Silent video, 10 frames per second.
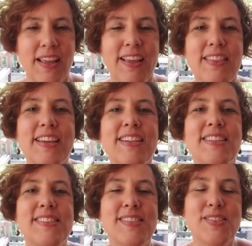There
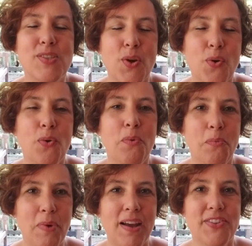is so
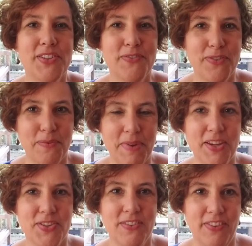much
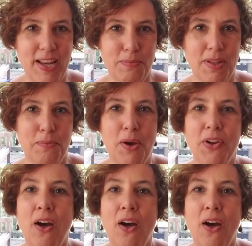information available about